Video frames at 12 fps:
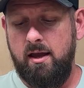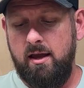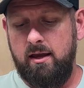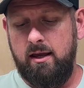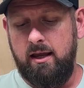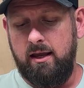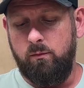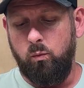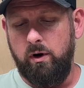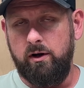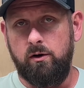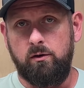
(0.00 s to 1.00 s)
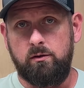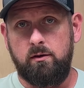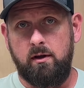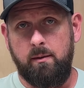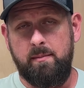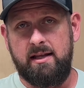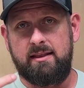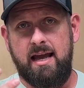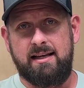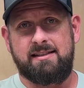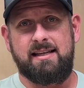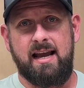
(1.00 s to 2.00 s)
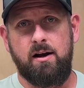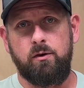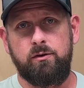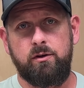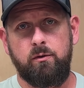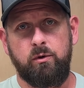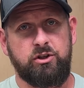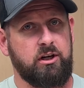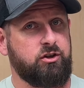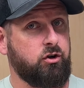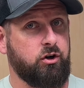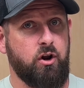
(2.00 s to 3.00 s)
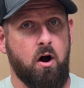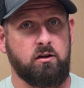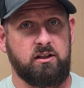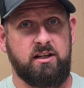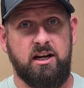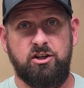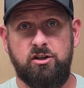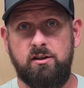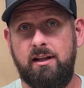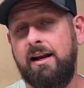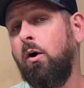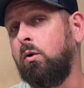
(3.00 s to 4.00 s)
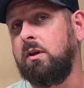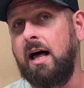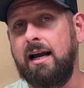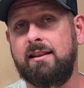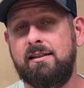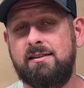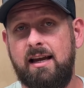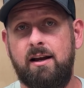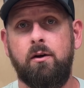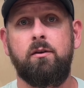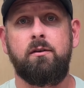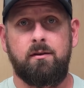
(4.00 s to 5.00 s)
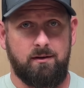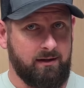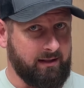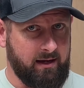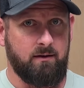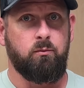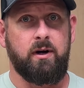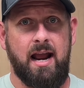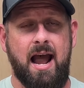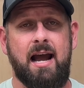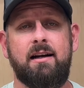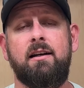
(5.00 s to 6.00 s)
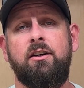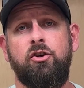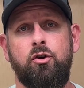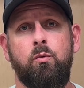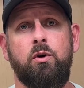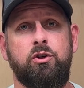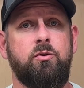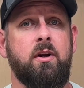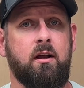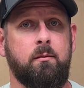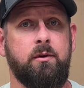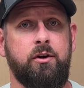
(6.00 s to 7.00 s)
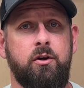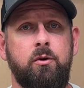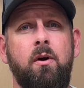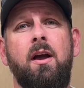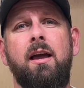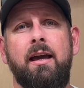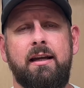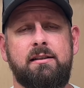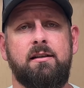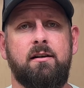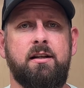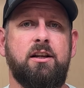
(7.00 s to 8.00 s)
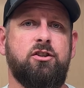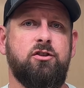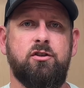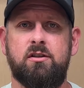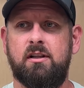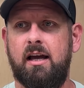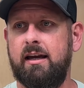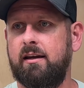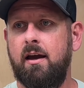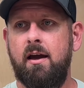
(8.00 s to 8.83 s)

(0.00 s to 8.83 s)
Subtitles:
it will emit that sound, which gets your dog's attention. They don't like the sound and they react and do what you tell them to do. It gets their attention just like